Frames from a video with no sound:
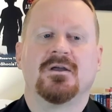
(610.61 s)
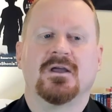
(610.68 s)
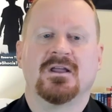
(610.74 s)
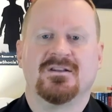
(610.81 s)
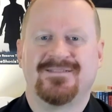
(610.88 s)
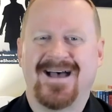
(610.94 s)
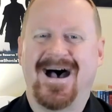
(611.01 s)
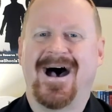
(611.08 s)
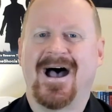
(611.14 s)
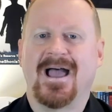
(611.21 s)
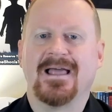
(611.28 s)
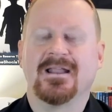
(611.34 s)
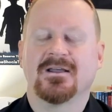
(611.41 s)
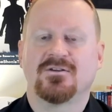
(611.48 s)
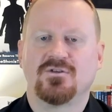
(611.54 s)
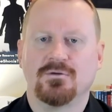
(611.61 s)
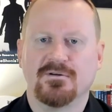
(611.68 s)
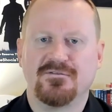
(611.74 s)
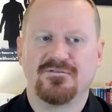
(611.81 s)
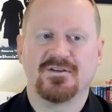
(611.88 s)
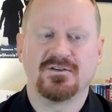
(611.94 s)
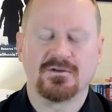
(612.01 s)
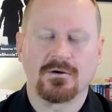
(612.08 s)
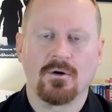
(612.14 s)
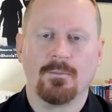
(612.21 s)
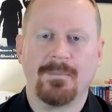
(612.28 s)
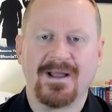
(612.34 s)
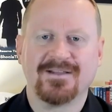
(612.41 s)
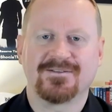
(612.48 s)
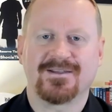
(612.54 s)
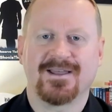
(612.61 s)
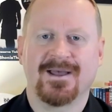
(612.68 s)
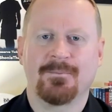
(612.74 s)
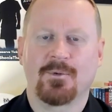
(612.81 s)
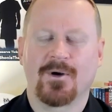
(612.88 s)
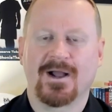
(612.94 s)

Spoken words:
and tied to a physical base camp.